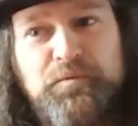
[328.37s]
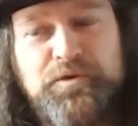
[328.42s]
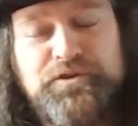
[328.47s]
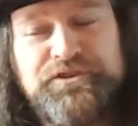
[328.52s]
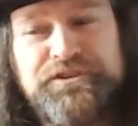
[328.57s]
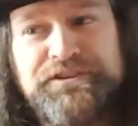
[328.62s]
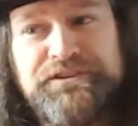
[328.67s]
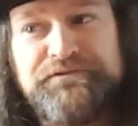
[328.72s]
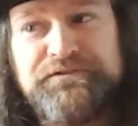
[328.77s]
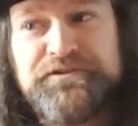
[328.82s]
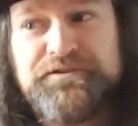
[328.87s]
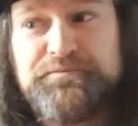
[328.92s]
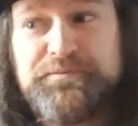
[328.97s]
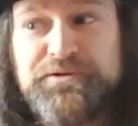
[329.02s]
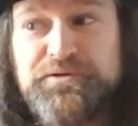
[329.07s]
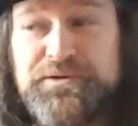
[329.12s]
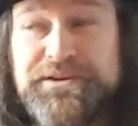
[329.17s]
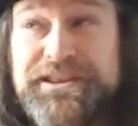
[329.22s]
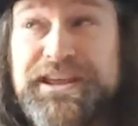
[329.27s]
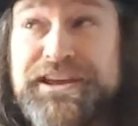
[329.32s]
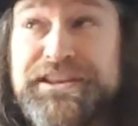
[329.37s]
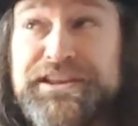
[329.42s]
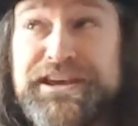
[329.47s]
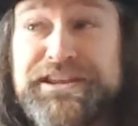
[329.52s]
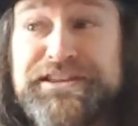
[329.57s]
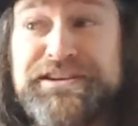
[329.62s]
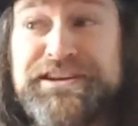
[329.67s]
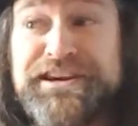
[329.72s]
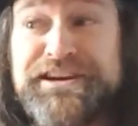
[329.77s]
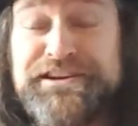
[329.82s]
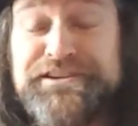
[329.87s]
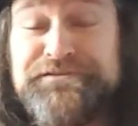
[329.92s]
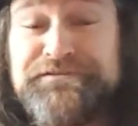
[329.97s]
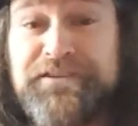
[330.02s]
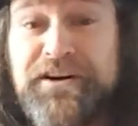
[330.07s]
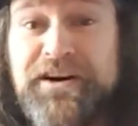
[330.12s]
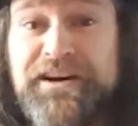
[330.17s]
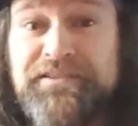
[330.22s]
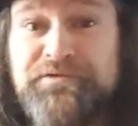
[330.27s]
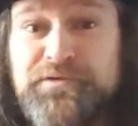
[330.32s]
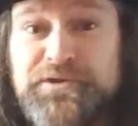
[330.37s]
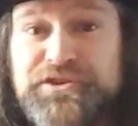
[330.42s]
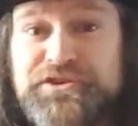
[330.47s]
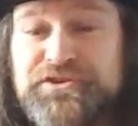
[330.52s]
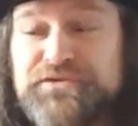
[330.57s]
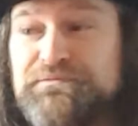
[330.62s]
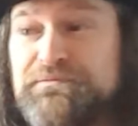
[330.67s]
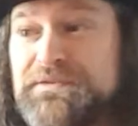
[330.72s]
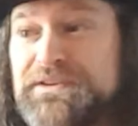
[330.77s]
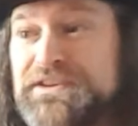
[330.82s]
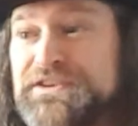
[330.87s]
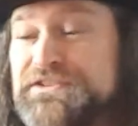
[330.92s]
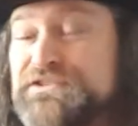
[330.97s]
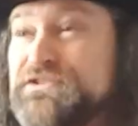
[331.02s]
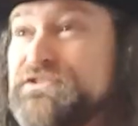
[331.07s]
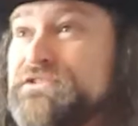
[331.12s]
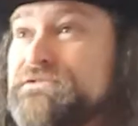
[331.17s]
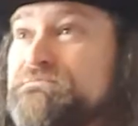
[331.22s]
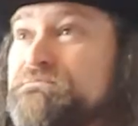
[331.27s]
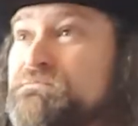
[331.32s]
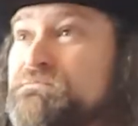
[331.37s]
And what's the difference between that and the 85, which is...